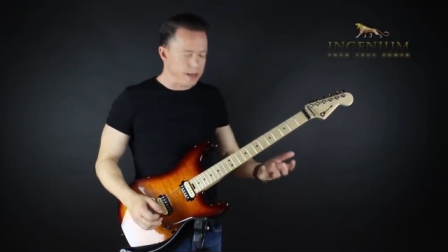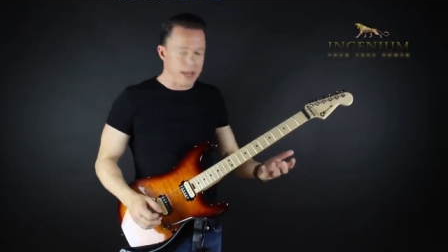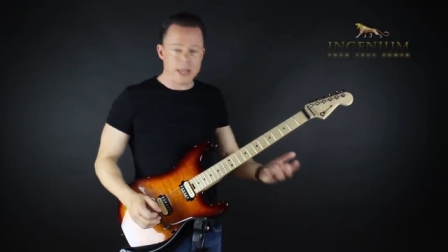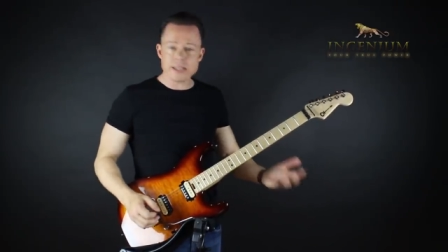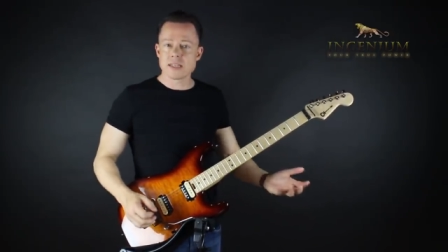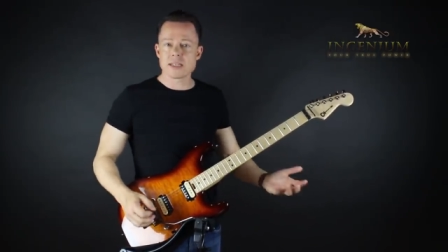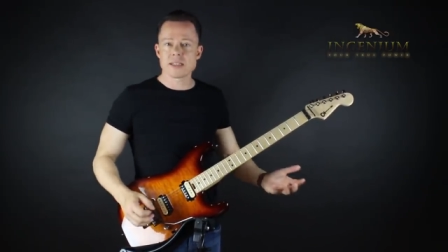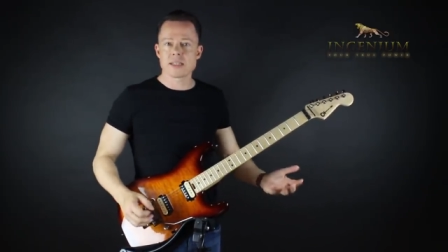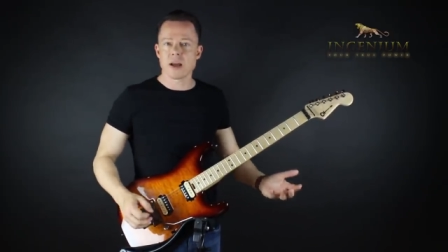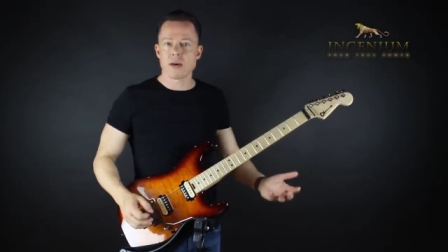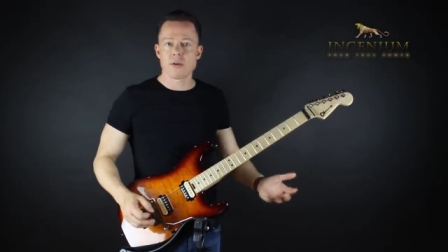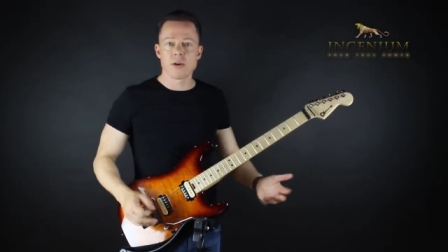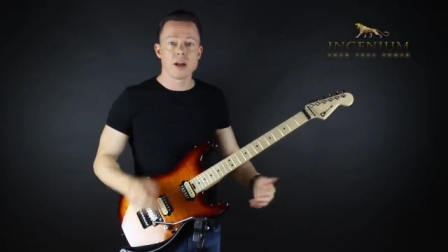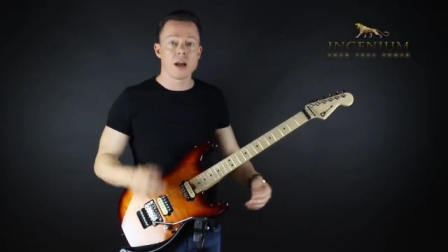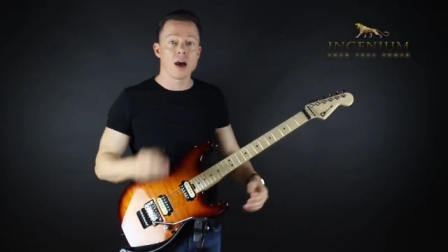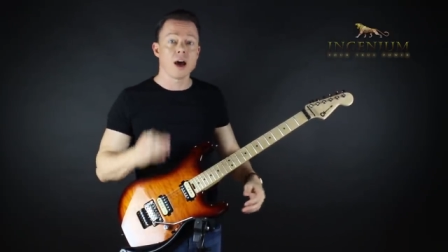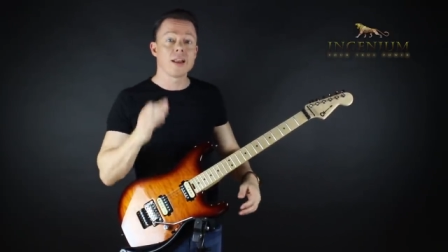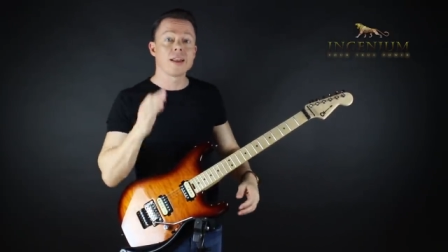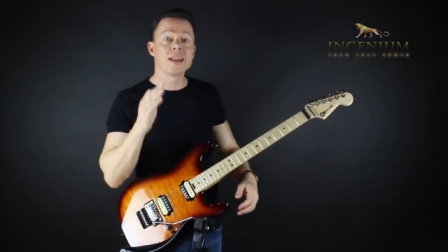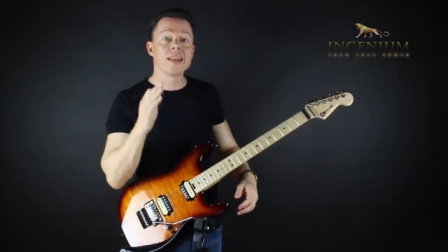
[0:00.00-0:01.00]

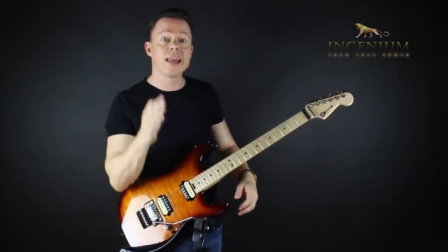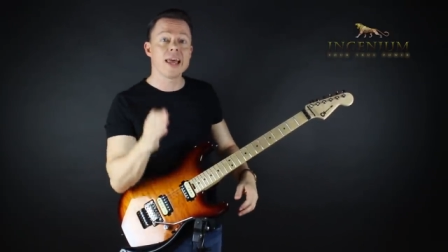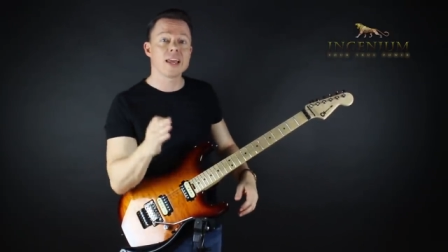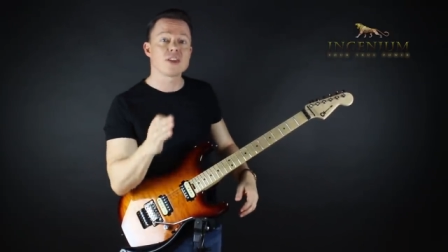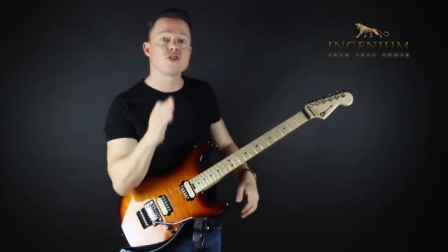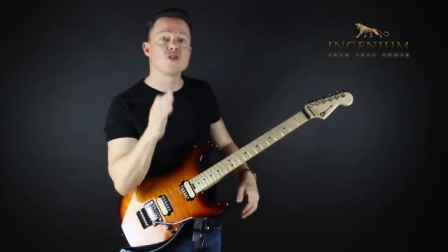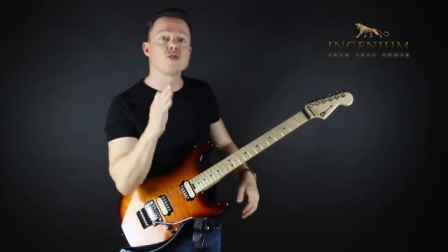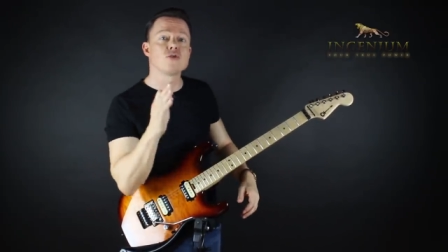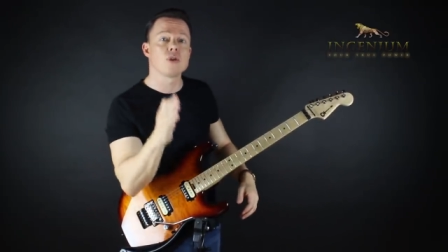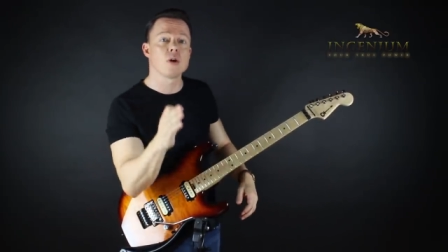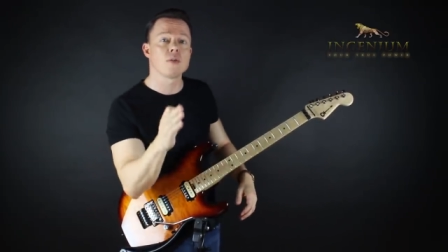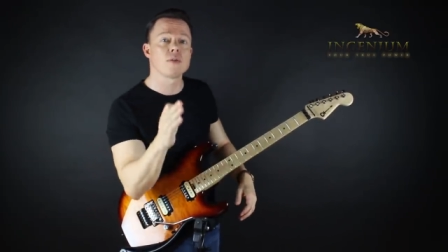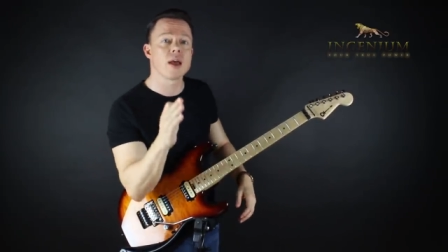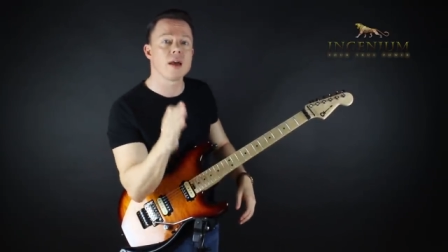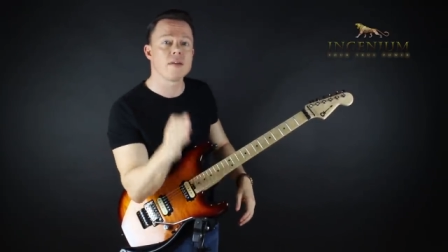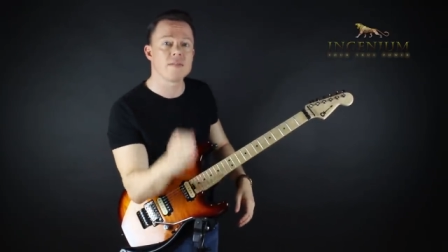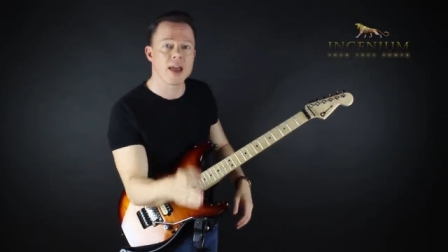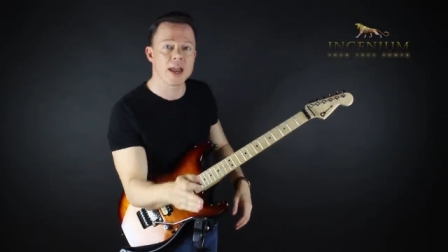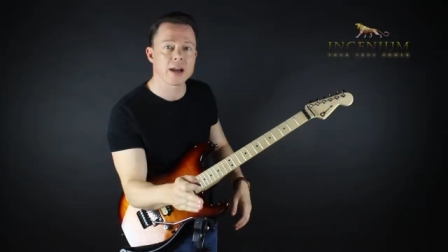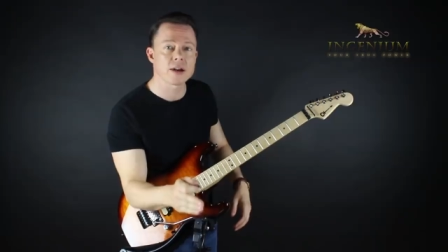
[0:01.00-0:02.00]
necessary unless you don't
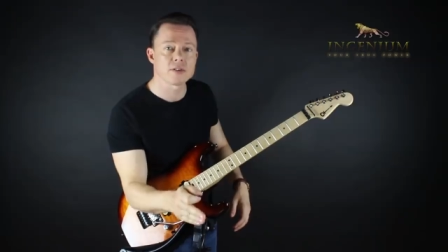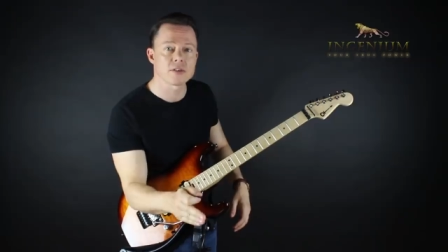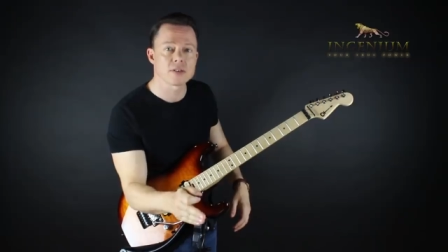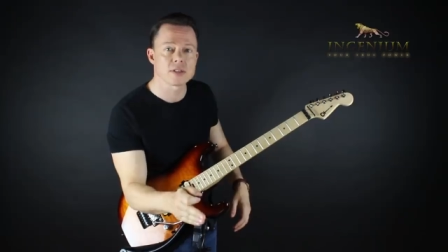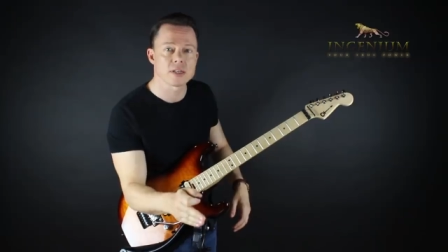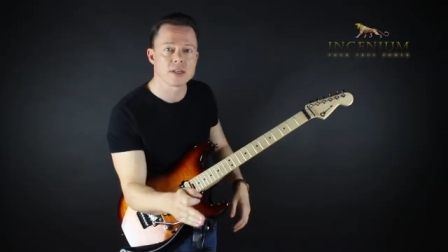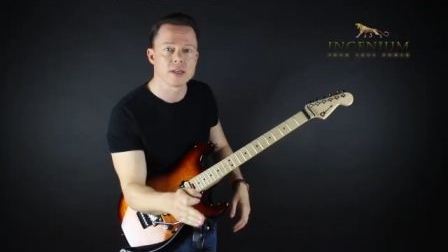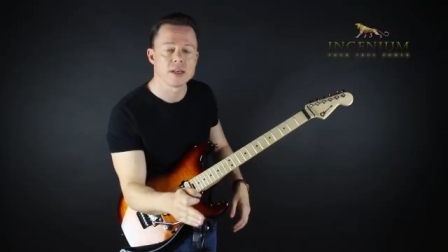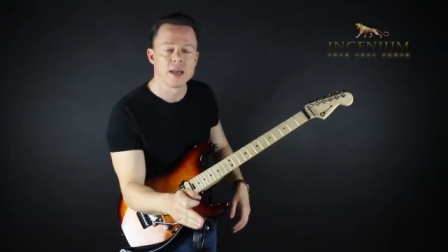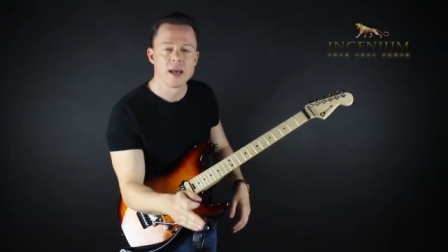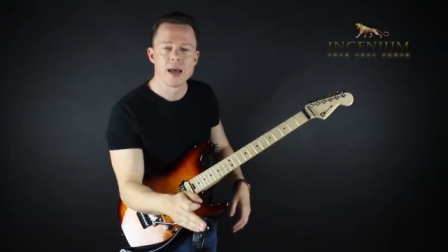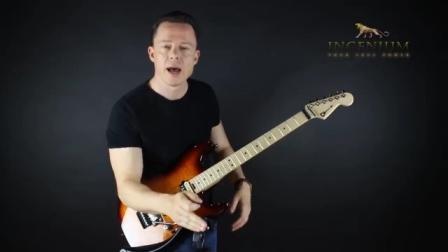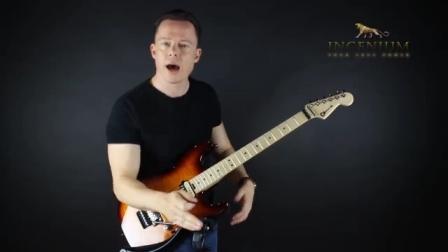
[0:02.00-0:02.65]
have accuracy.